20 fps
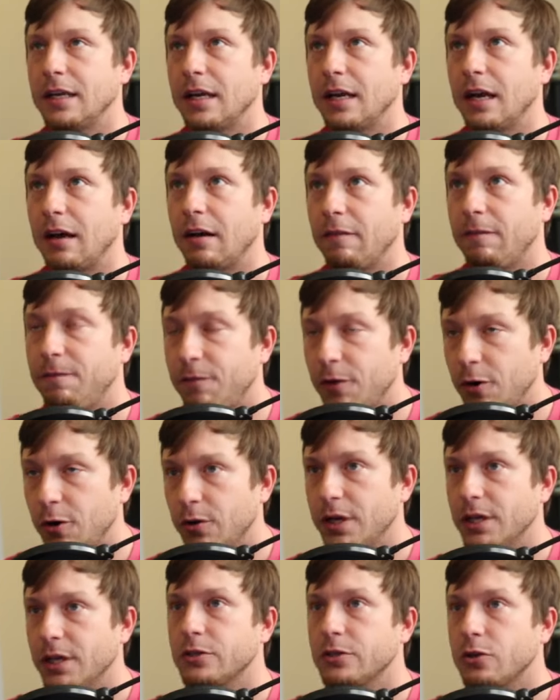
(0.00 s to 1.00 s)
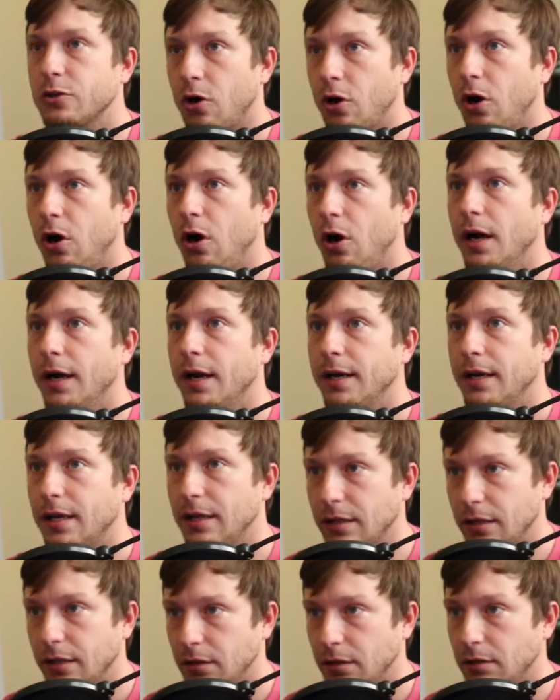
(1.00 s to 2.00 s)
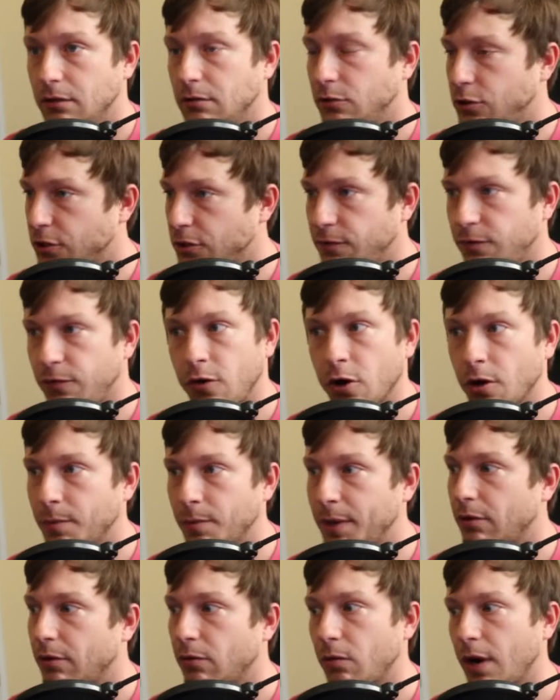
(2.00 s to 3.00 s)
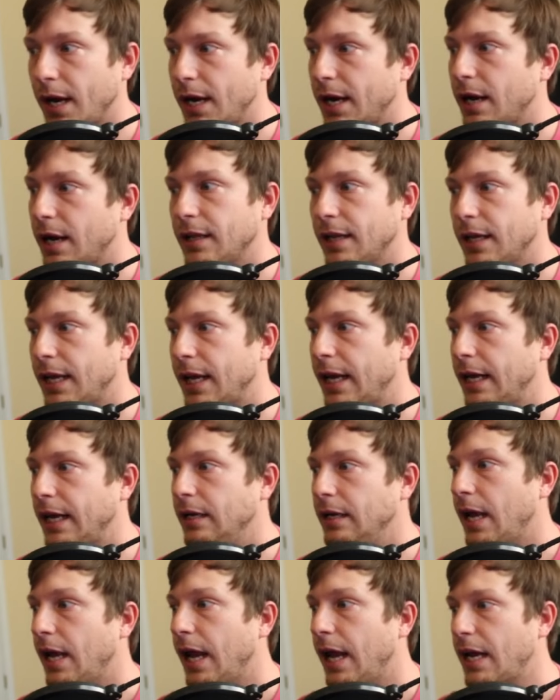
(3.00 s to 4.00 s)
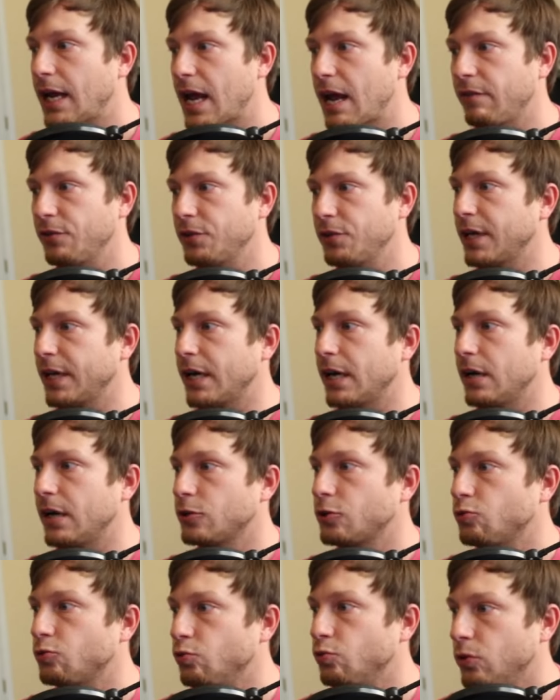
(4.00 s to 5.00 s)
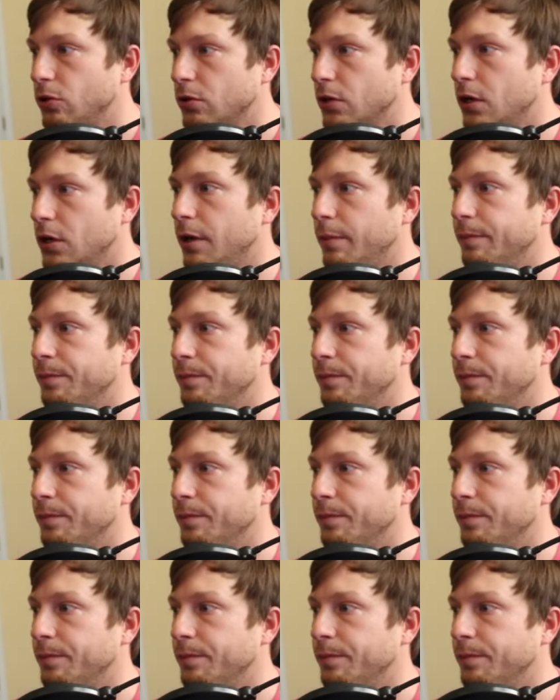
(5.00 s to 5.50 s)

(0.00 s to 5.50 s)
focus on just farming right out of the gate, and everything else will come.